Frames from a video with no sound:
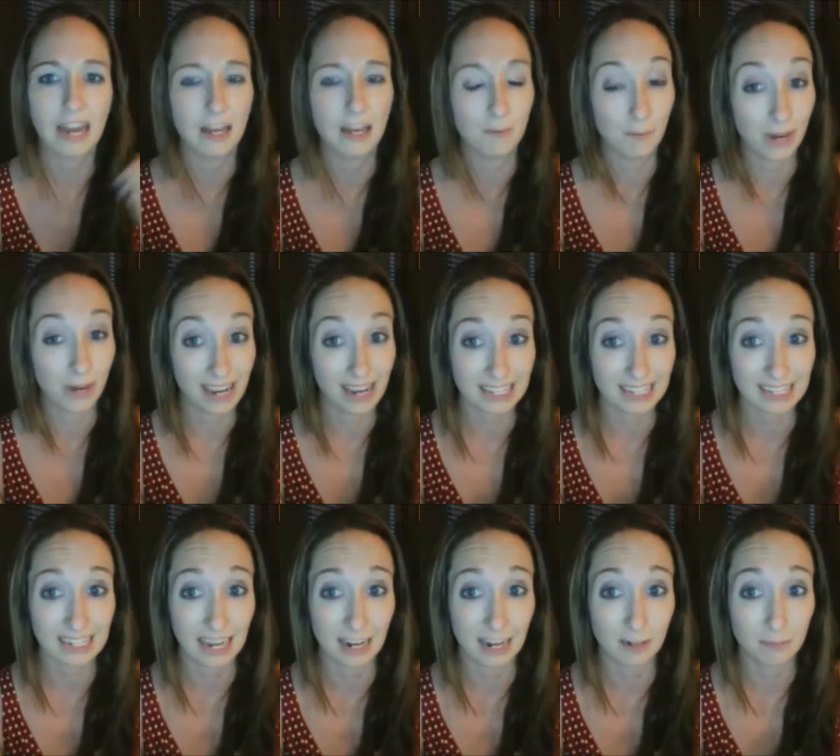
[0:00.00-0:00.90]
And then when I
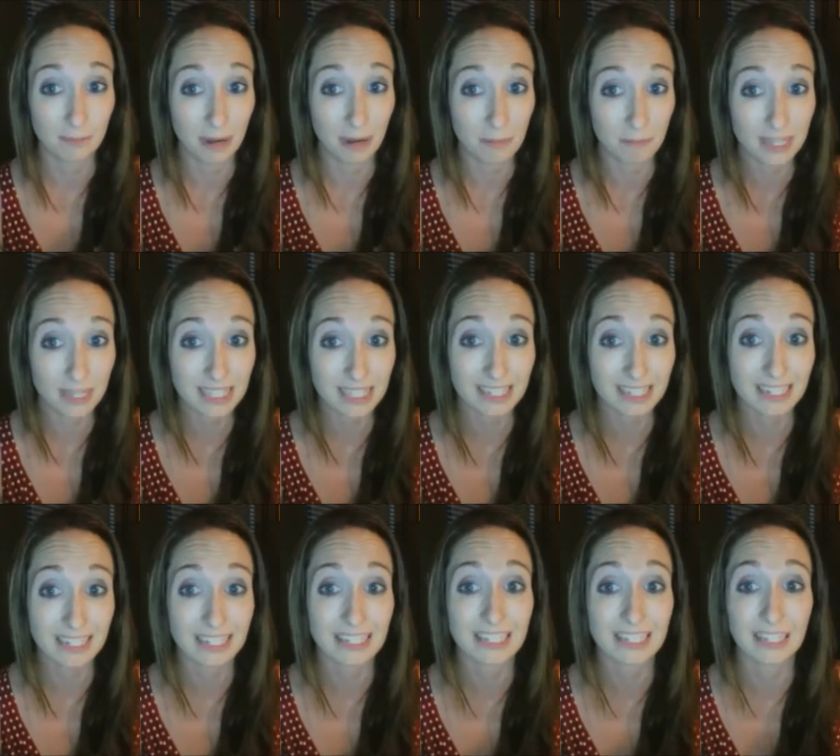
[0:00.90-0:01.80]
started my
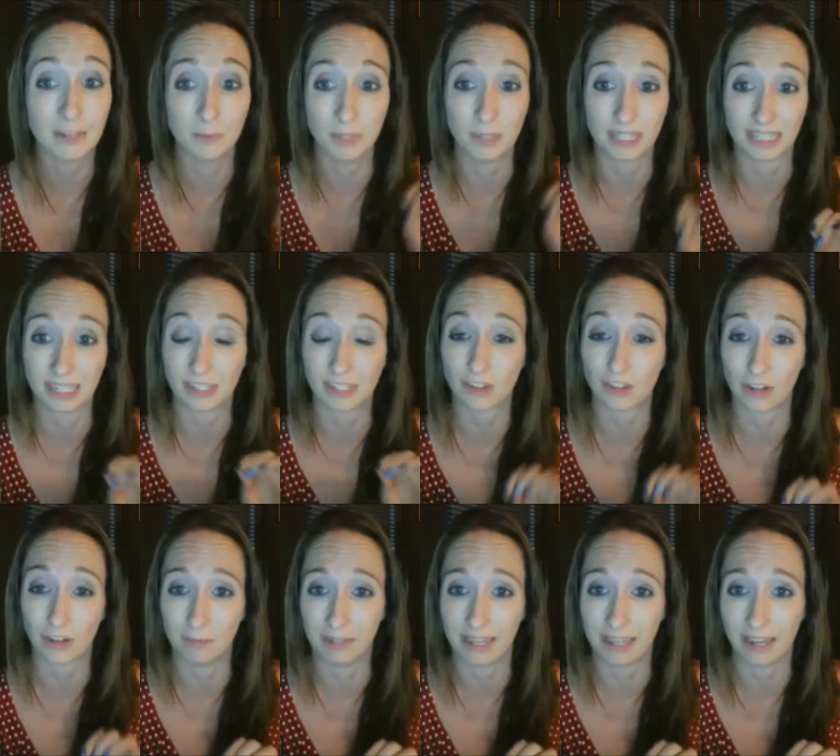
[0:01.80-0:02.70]
business, he was
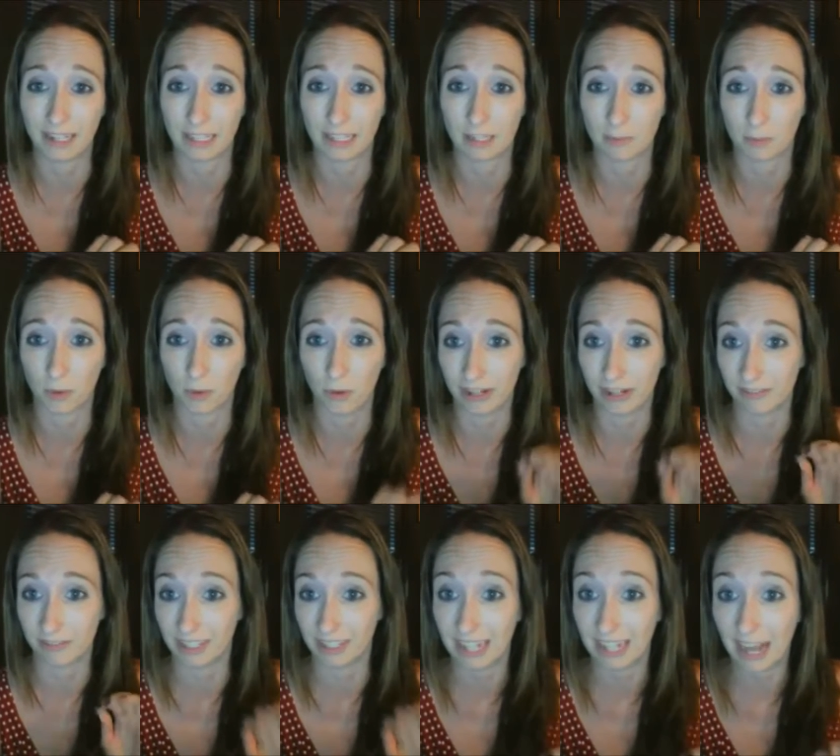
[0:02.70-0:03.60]
extremely
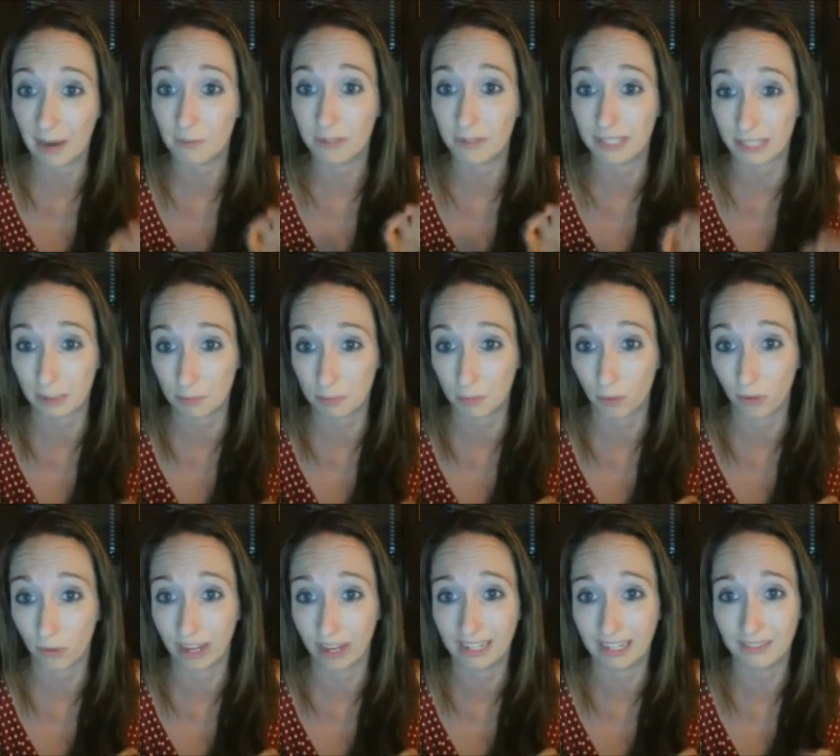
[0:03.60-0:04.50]
unsupportive. And that was the
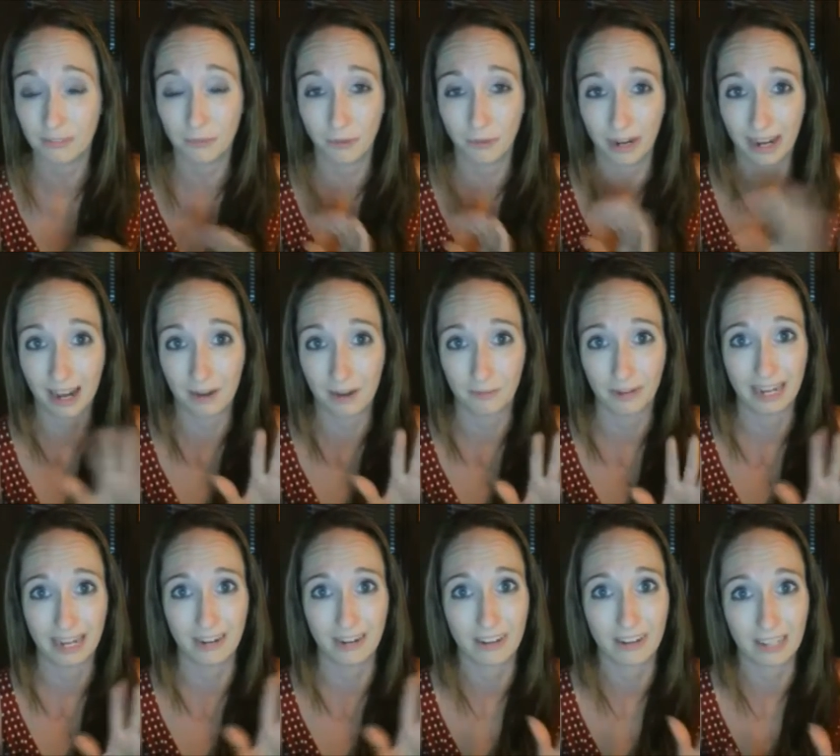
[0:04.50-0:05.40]
point when I
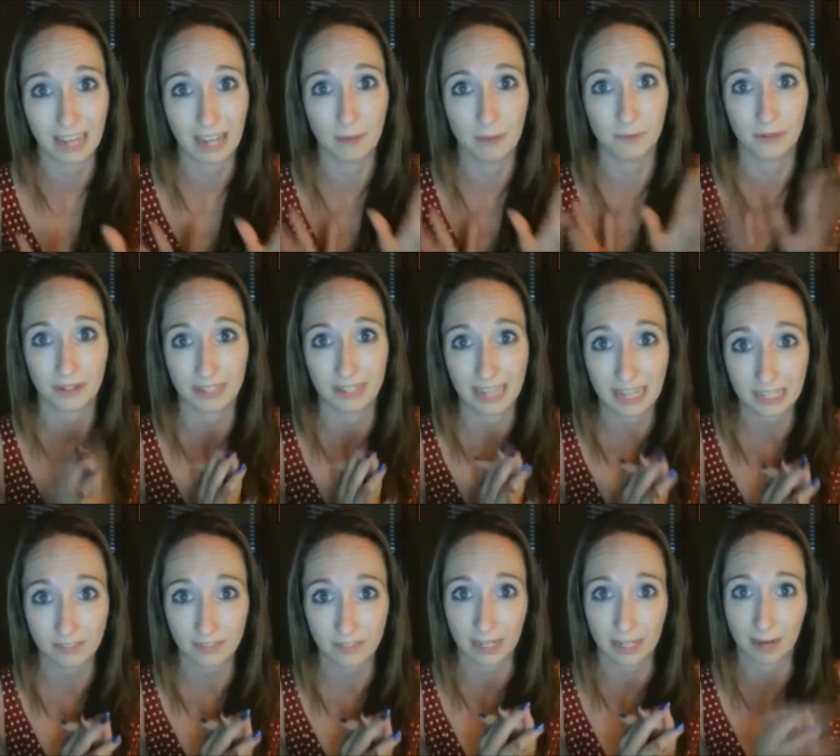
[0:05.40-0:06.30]
went, okay, well,
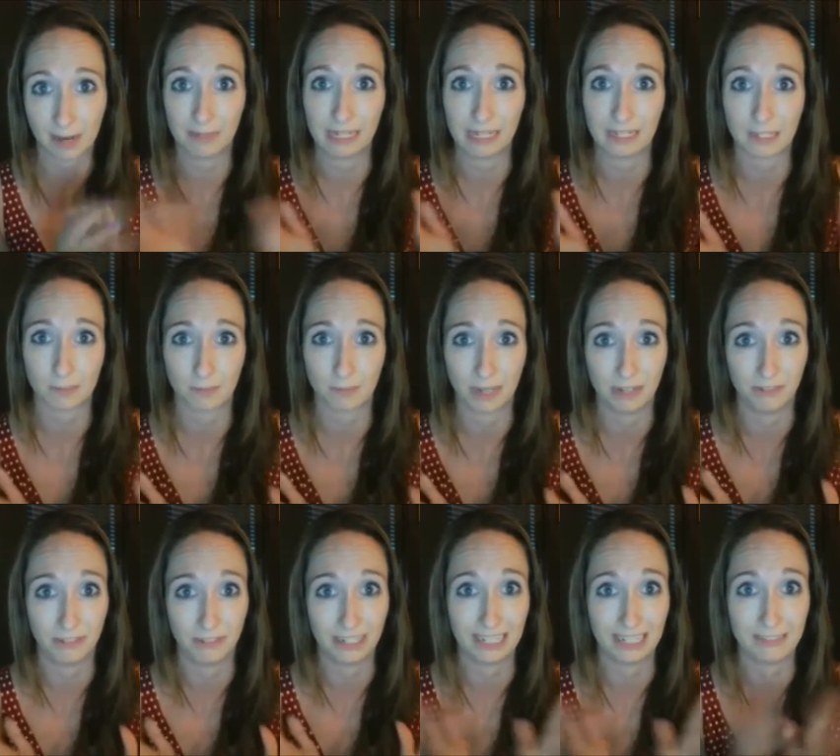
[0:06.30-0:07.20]
thanks for coming. It's
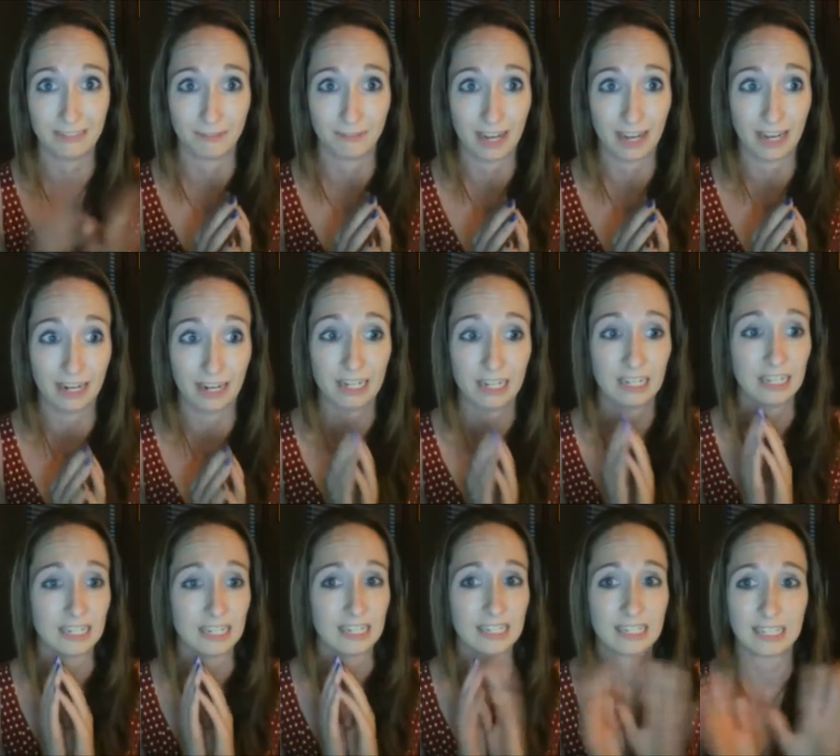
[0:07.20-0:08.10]
been really fun.
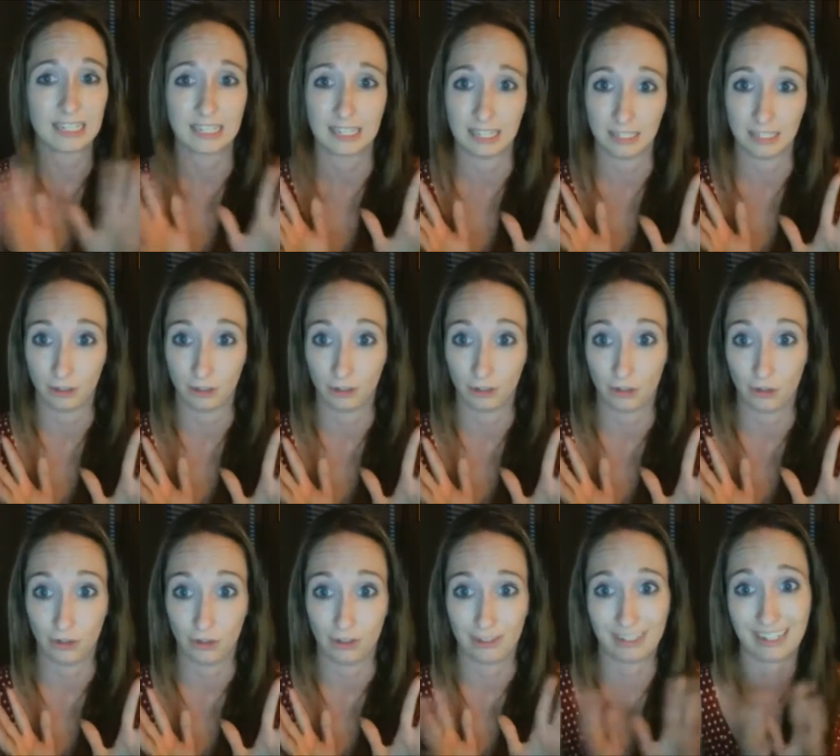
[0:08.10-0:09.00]
See you
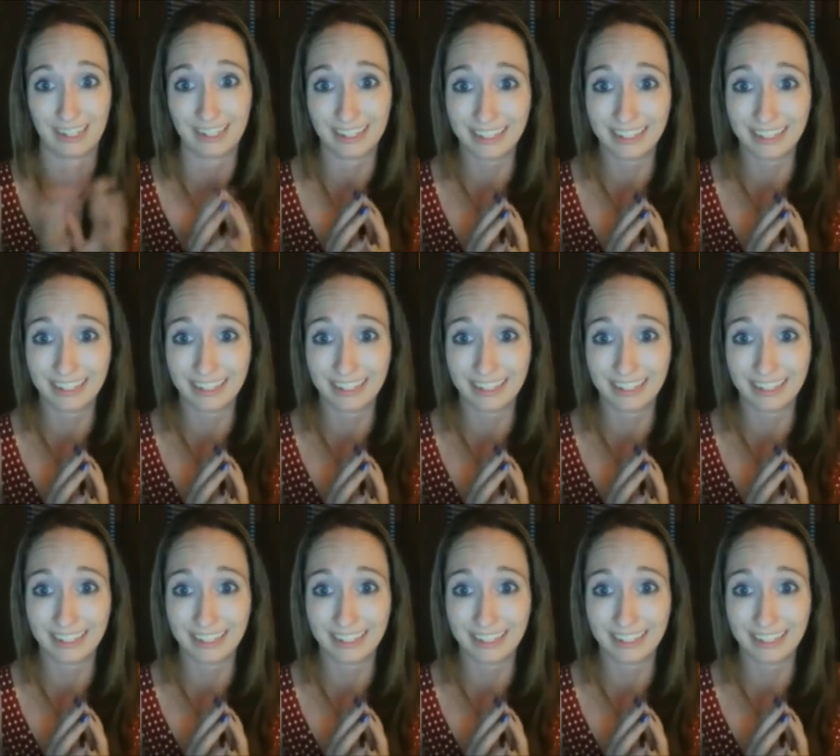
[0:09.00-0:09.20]
soon.